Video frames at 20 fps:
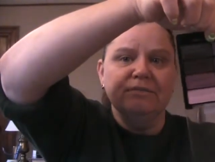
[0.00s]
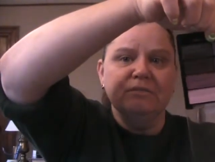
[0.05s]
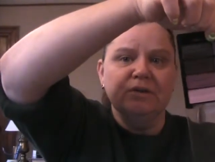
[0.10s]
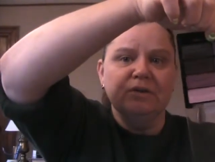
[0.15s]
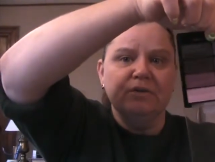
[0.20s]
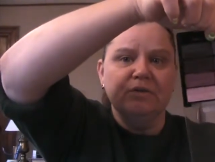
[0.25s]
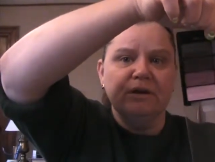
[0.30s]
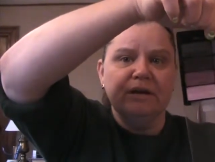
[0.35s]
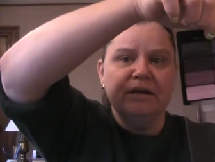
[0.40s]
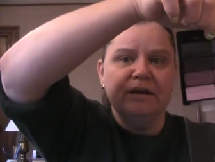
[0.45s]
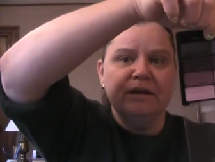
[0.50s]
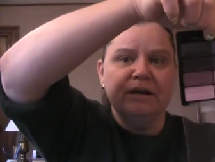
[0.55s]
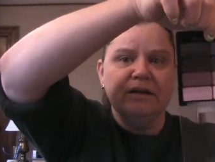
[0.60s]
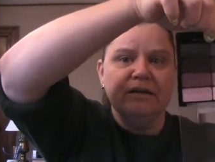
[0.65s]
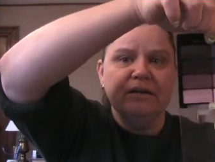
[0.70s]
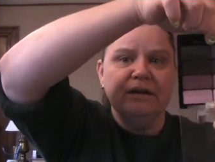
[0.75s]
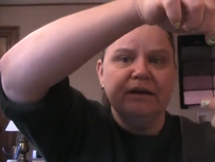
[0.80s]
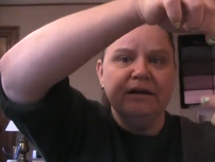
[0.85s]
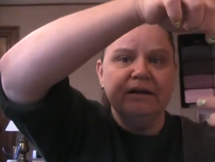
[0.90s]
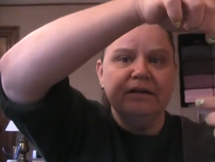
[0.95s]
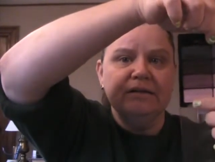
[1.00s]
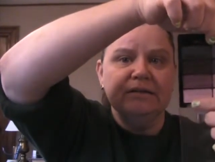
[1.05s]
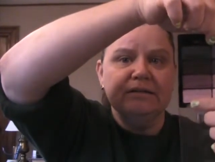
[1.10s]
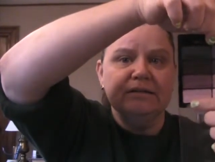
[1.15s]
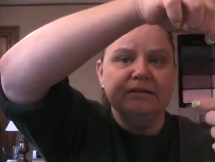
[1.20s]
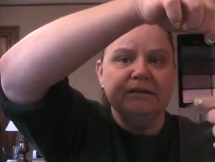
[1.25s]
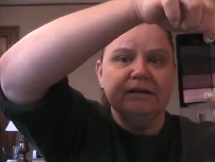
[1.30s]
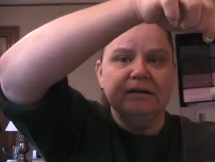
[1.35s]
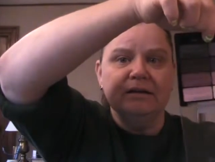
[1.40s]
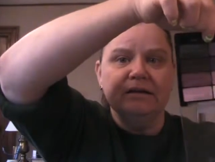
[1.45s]
Great highlight,
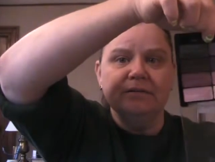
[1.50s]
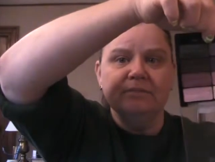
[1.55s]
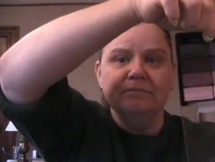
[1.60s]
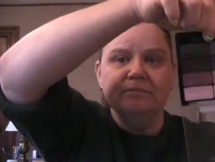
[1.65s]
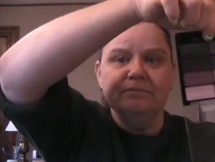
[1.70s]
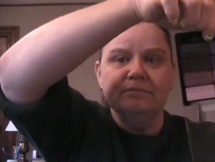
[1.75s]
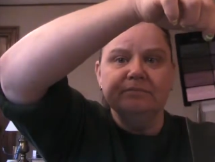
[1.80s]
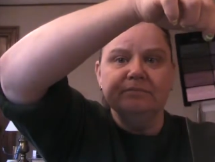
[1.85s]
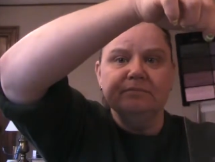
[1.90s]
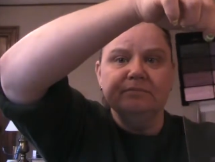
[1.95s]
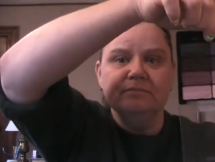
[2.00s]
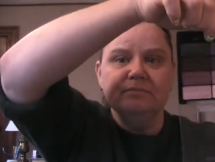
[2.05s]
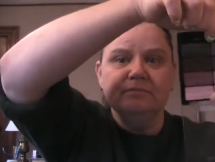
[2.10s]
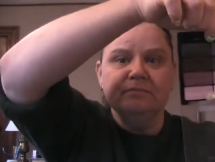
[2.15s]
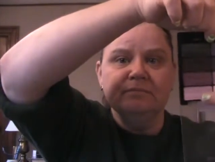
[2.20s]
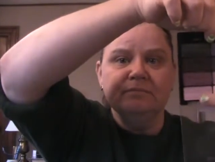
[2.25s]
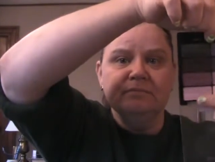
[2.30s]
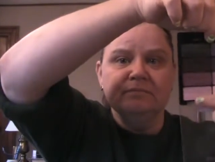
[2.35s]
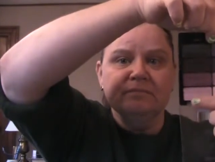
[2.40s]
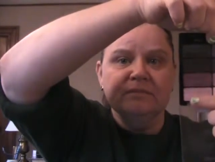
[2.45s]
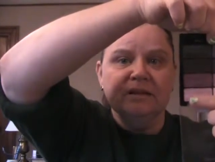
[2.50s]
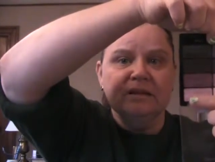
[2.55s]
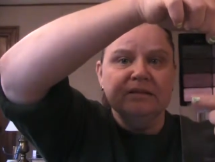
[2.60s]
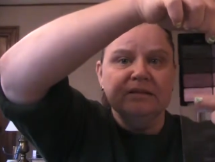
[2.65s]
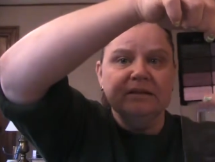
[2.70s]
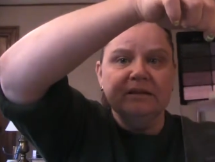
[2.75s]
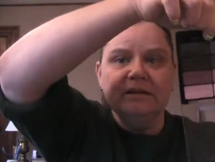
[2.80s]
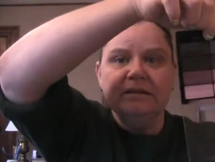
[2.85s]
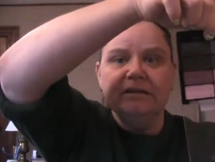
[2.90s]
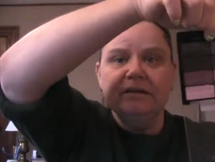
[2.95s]

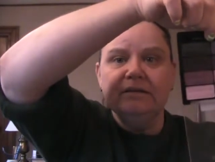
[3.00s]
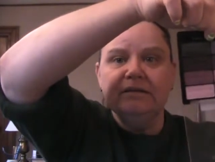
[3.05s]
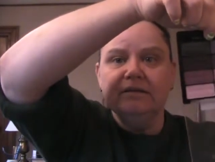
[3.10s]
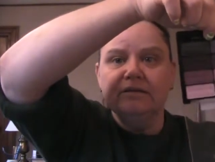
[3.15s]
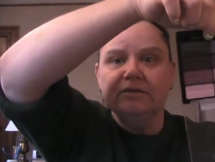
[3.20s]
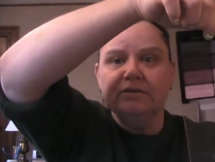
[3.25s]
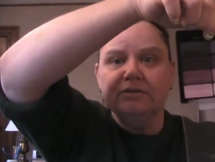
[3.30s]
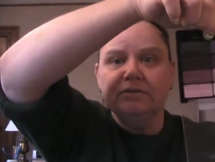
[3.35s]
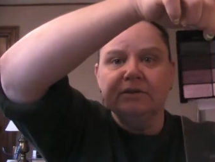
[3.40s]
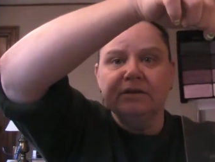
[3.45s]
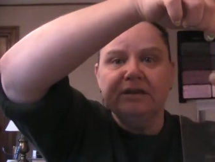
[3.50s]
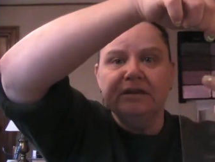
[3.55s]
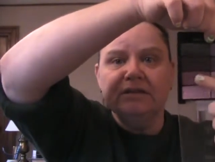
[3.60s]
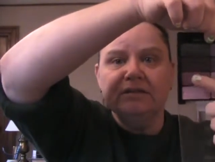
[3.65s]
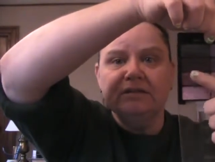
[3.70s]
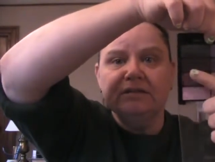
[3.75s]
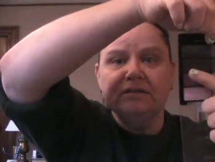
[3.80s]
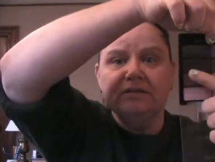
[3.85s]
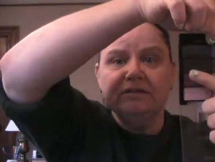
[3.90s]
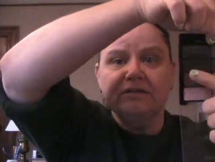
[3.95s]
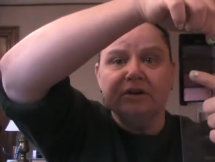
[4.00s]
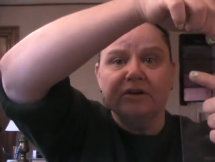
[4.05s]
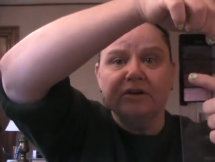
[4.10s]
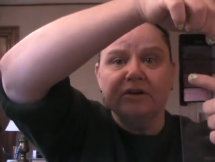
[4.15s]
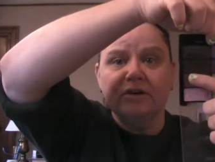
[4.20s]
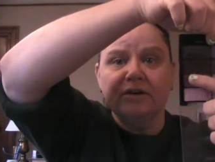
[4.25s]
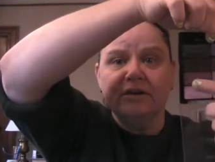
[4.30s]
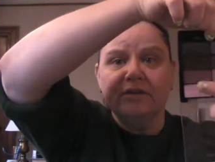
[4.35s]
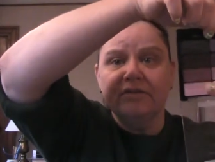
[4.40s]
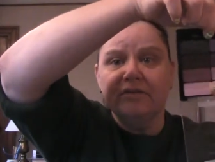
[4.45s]
lid, crease,
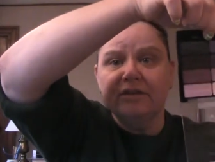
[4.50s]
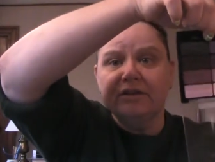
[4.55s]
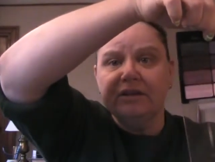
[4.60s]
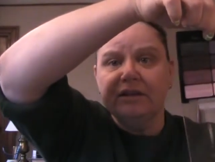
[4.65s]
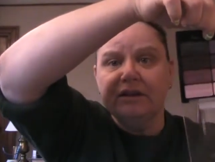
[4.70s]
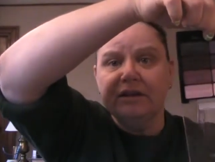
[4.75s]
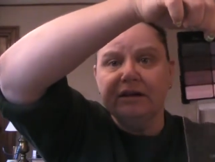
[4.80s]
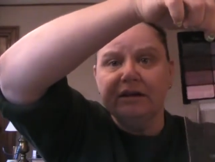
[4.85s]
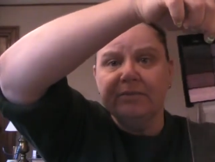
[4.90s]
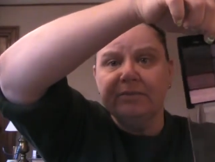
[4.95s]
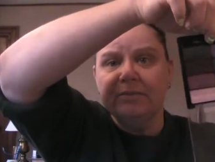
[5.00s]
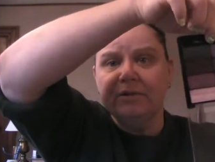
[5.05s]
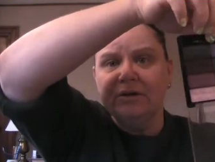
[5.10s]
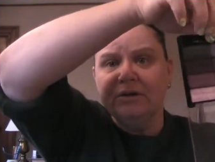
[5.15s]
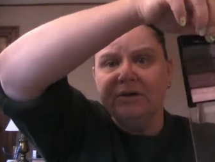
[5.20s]
darken everything up.